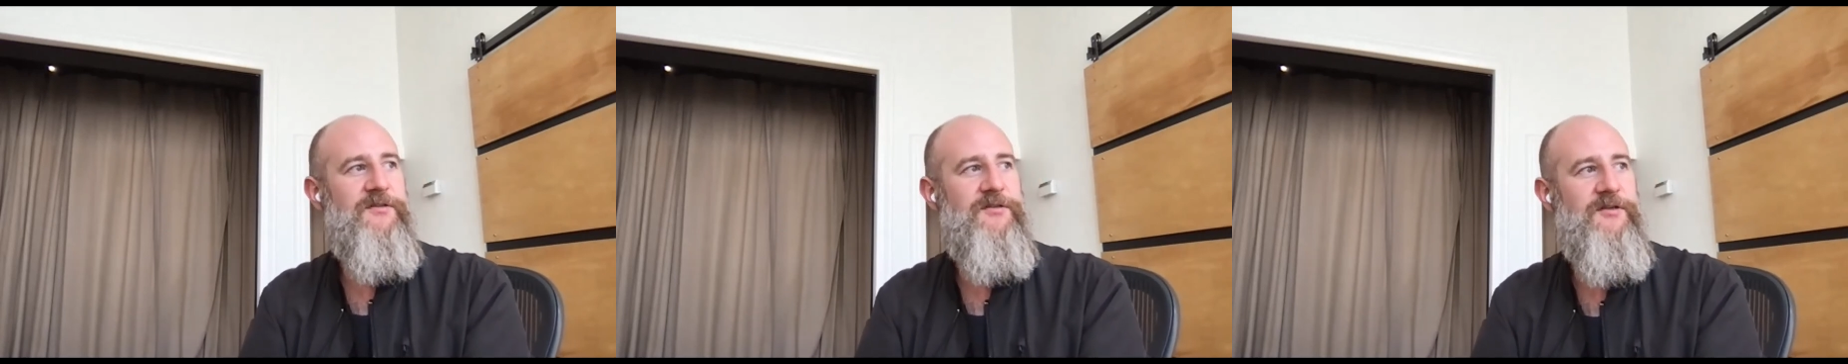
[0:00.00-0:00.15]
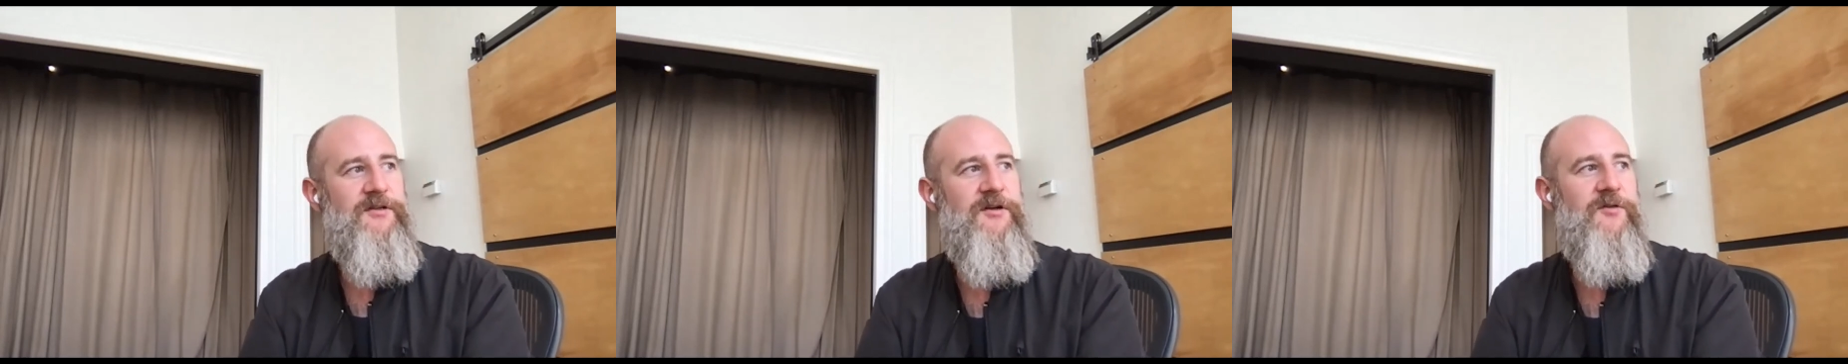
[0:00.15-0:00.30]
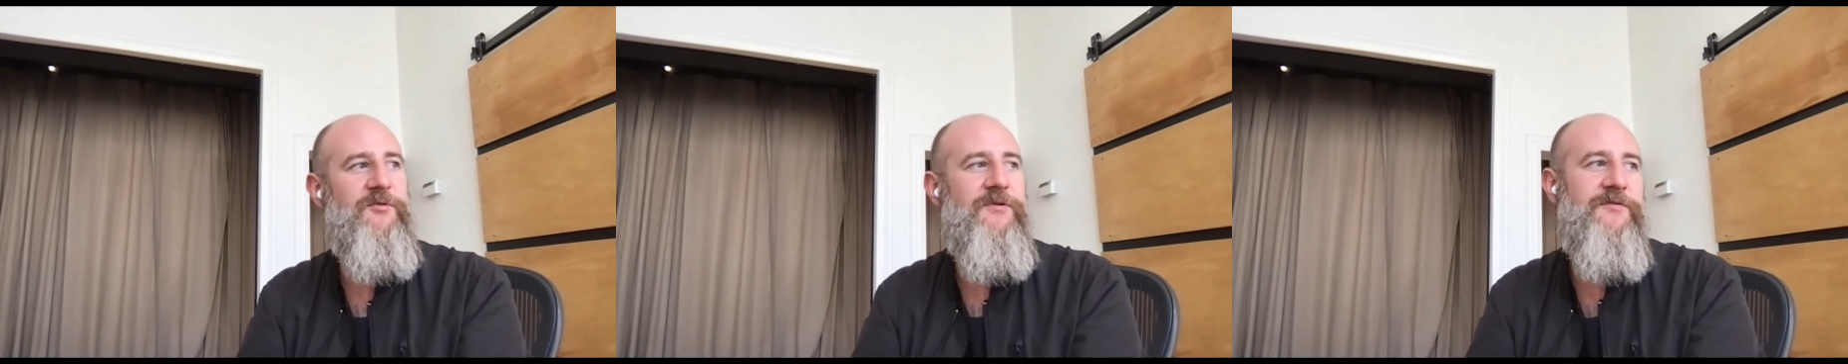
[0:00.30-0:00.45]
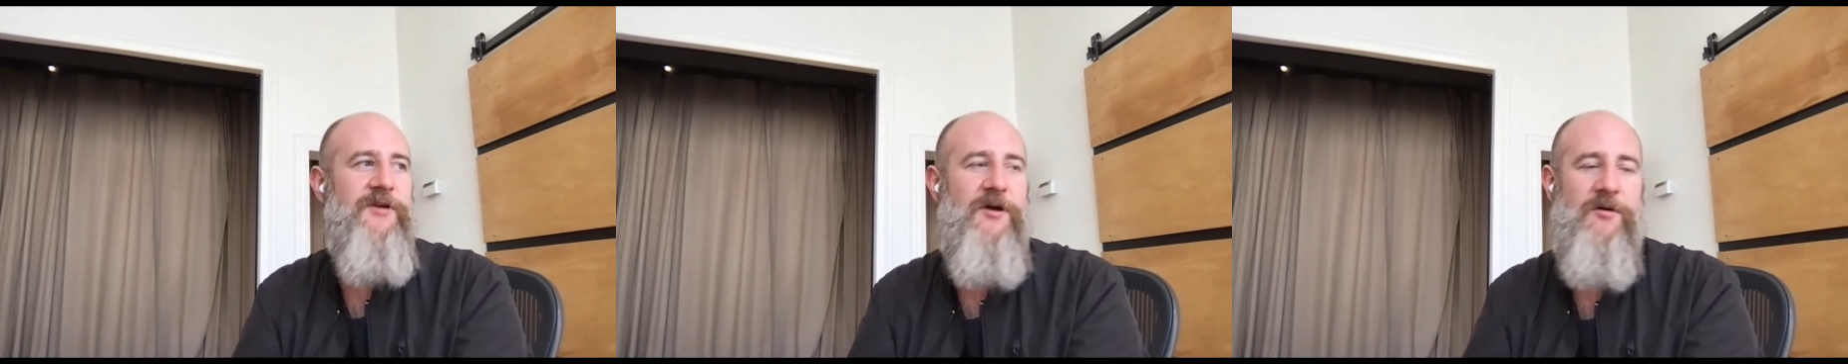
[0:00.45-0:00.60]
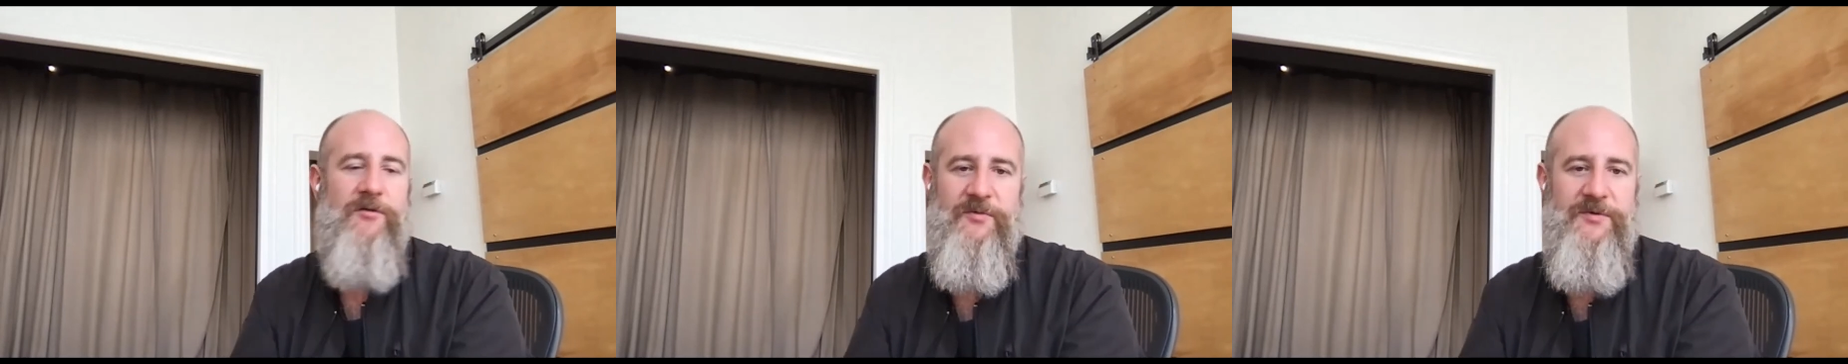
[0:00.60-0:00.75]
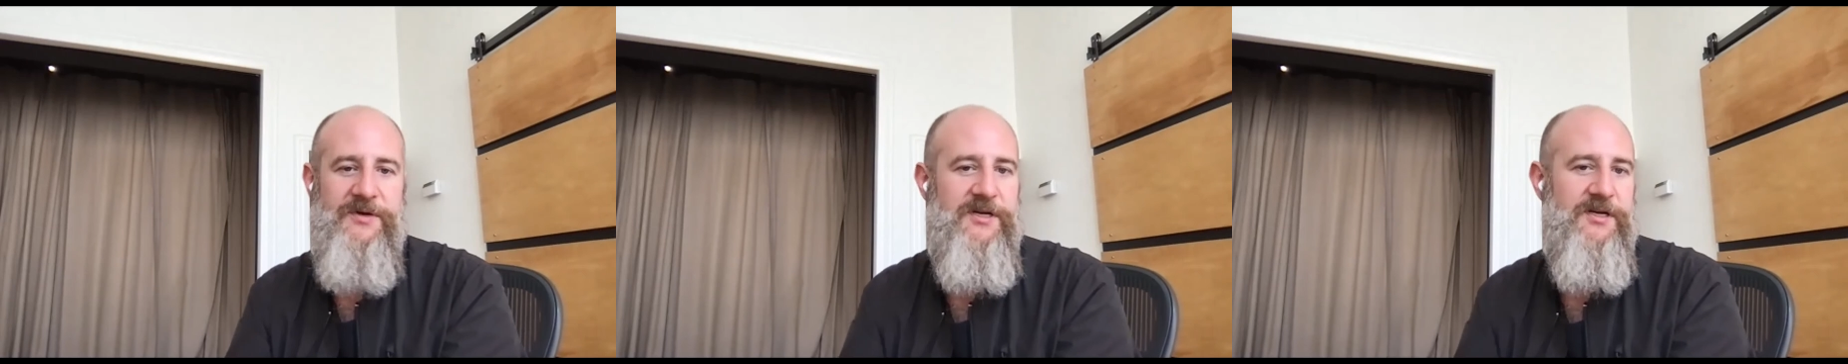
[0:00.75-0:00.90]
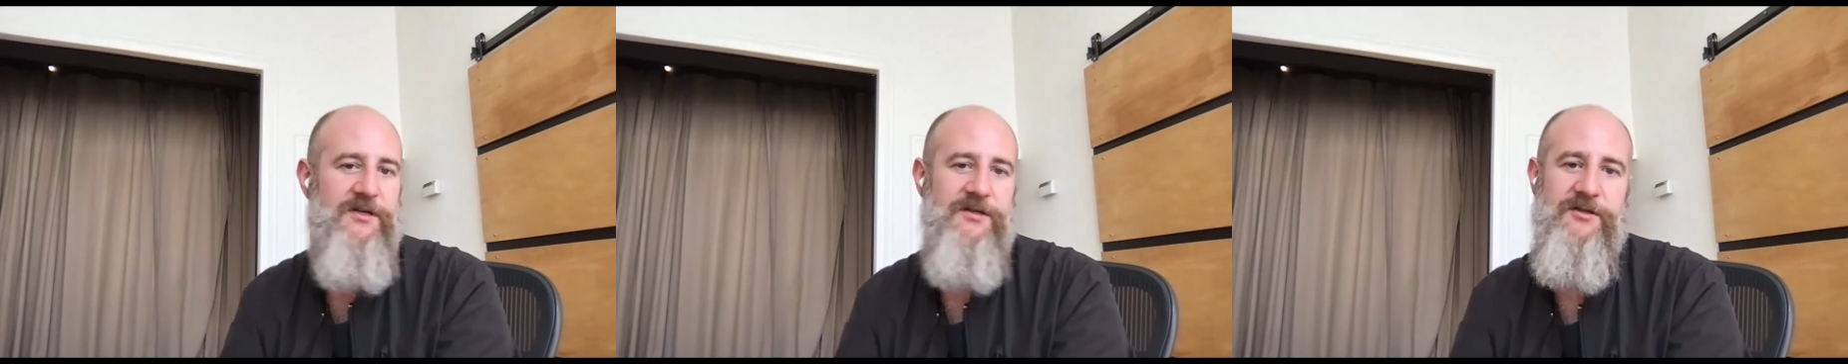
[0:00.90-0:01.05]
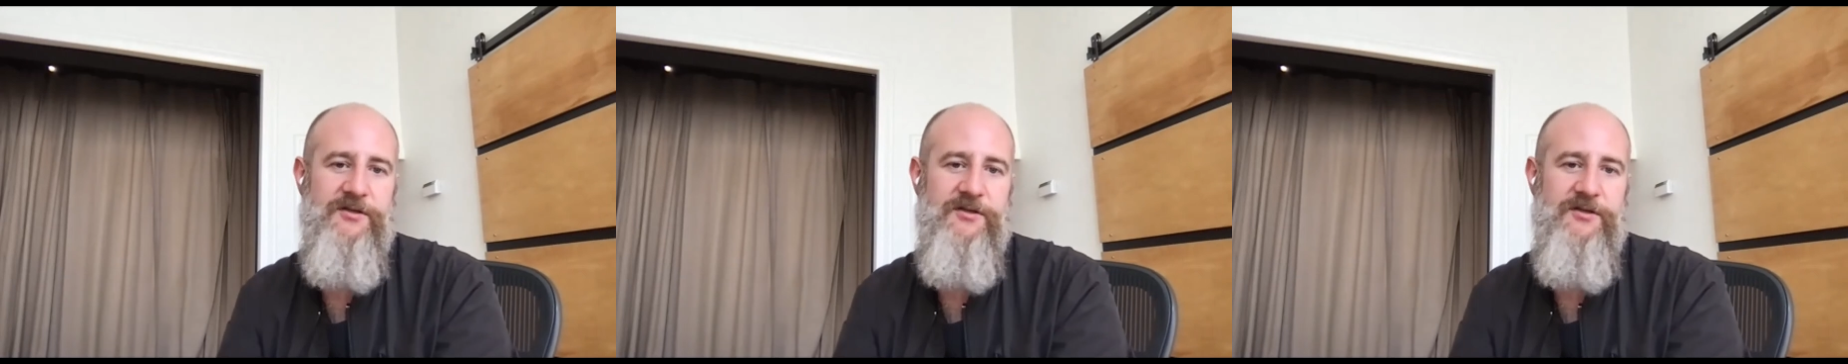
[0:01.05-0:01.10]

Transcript: we've done what we can